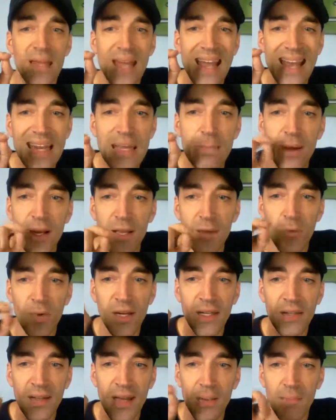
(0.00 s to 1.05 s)
Anybody
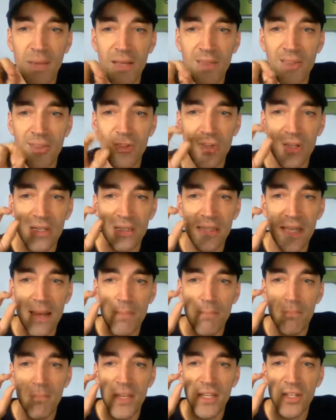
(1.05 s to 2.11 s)
reading that message,
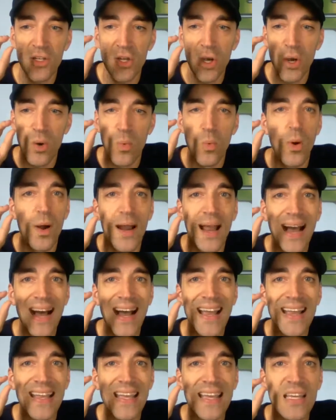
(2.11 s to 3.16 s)
let me know what
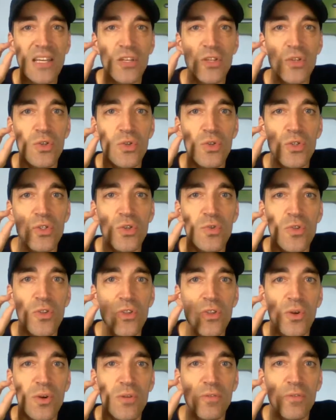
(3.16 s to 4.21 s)
I can do to
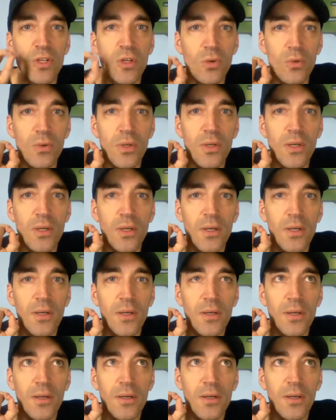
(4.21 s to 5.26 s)
serve you.
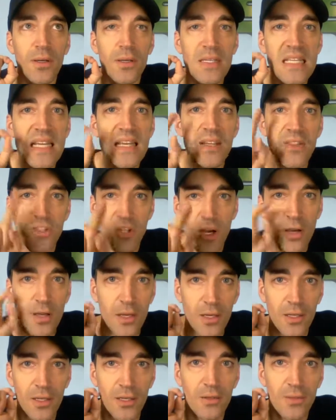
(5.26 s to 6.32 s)
Dean is
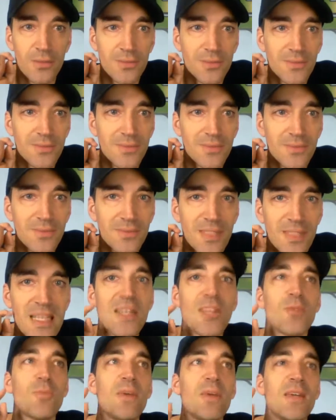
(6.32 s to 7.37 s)
talking to you. Dean
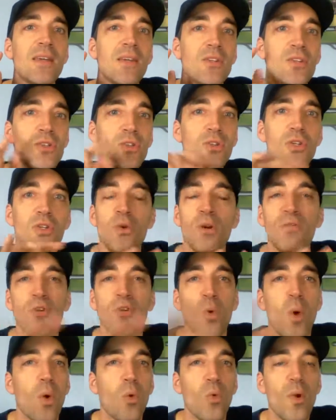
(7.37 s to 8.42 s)
is speaking to you. If
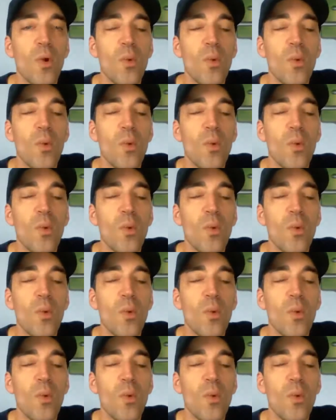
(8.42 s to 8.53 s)
you are